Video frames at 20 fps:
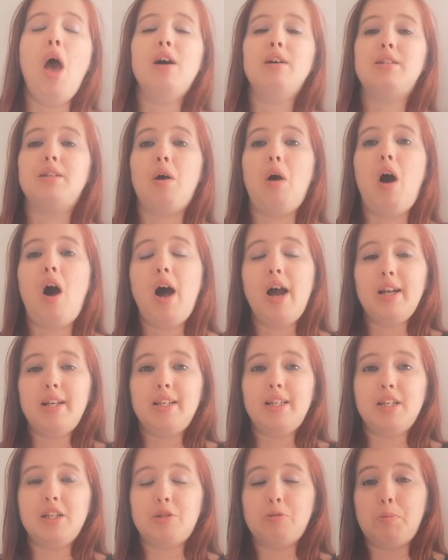So I
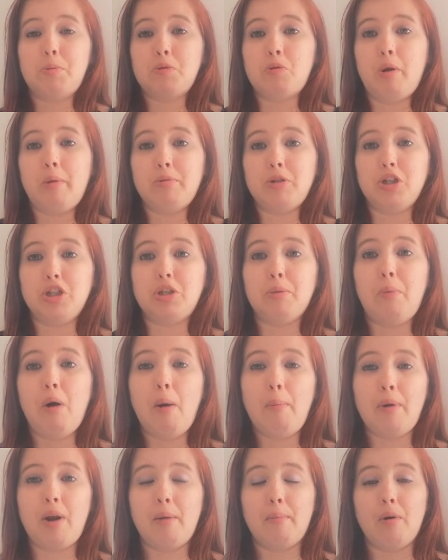did a subscription to
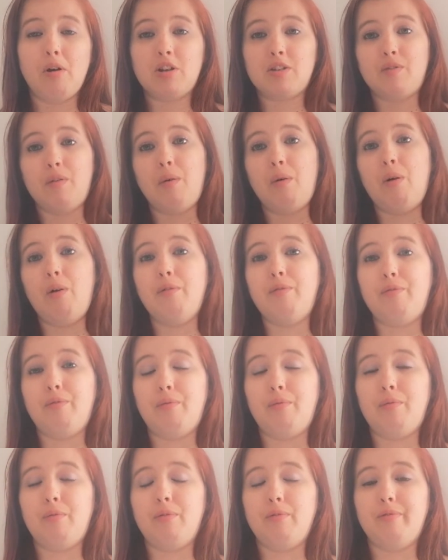Pop in a Box for
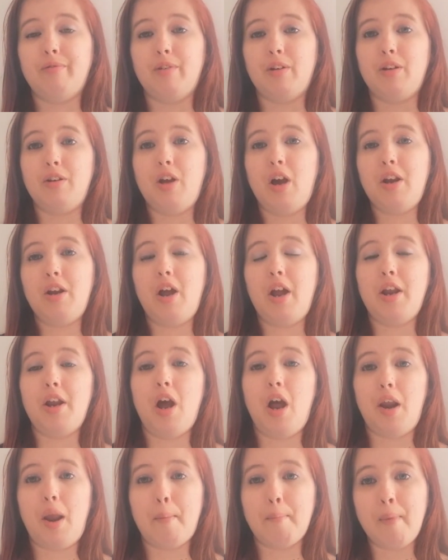
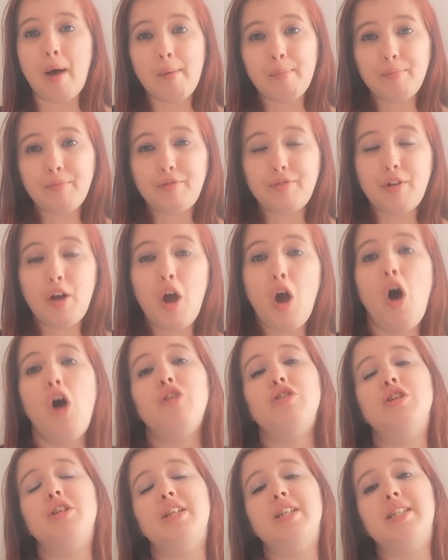$9.99 a month
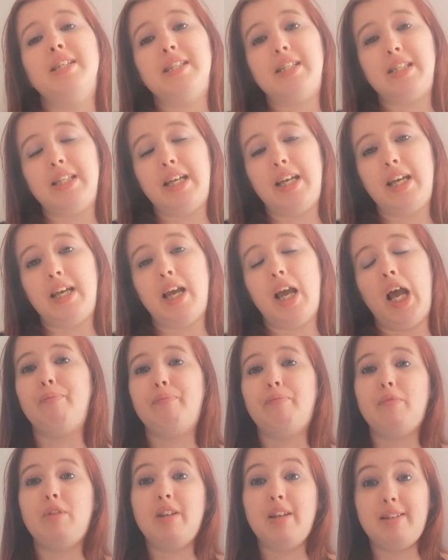to the Disney
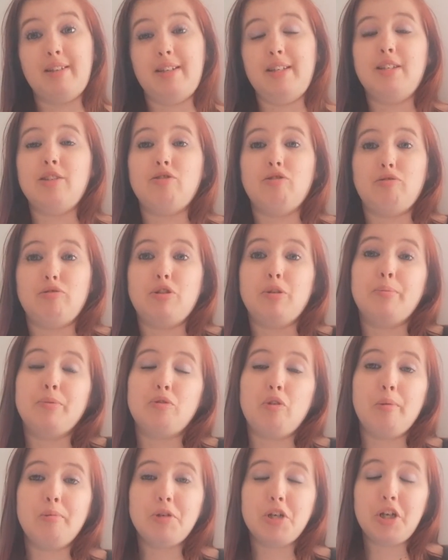
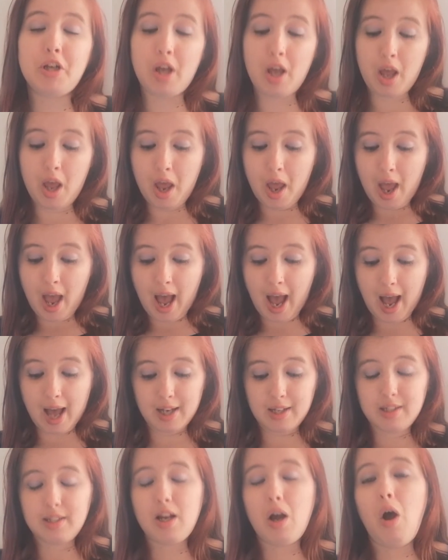subscription.
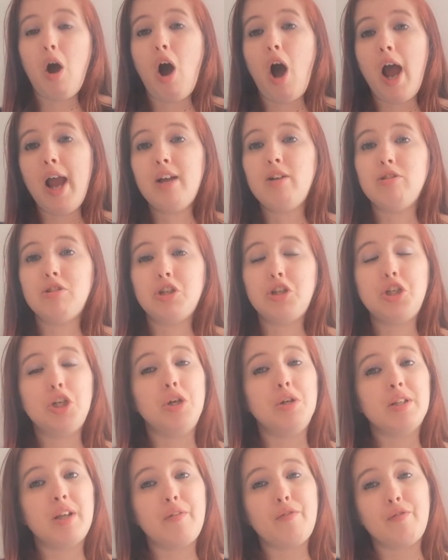And I got to
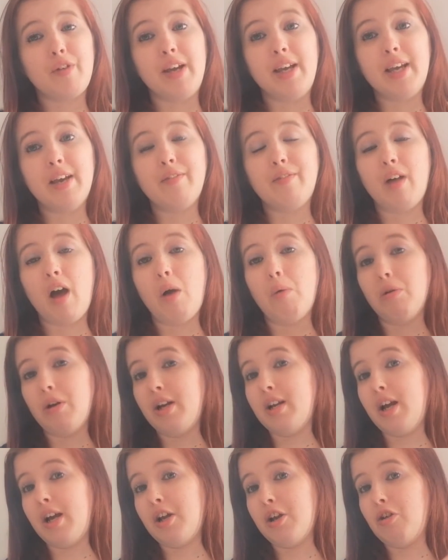choose a free gift that I
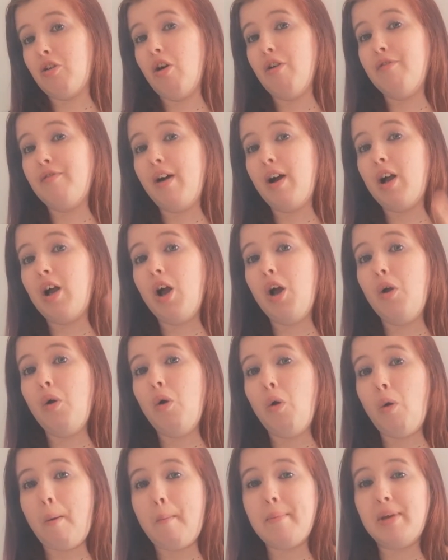wanted. I could have got a Funko
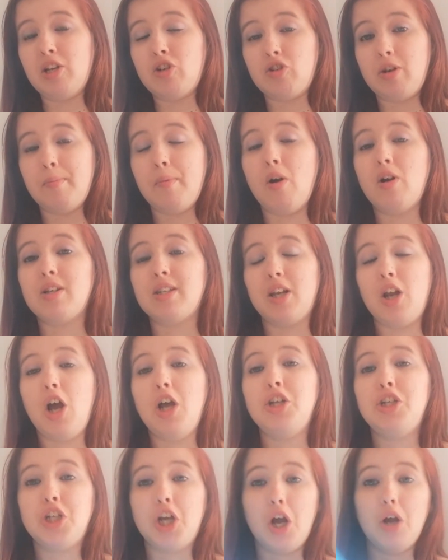or a mystery box. And
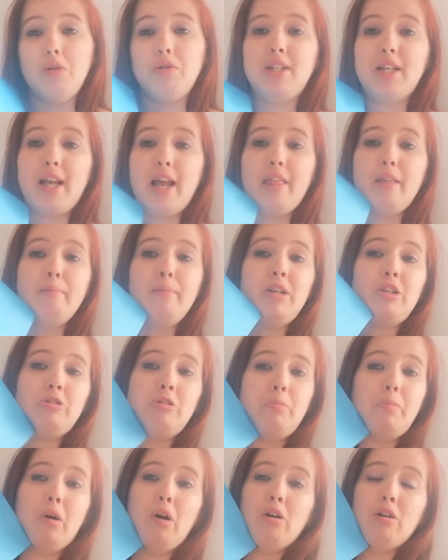I chose to get the
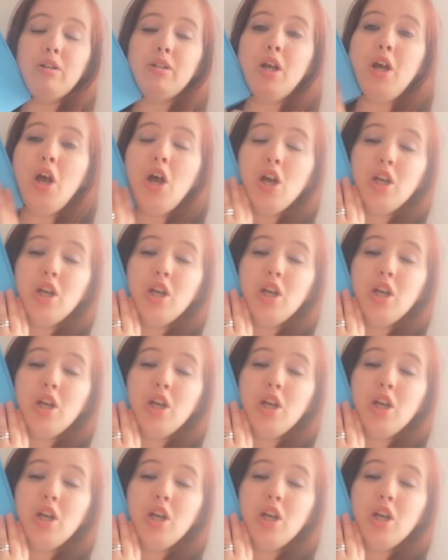mystery box.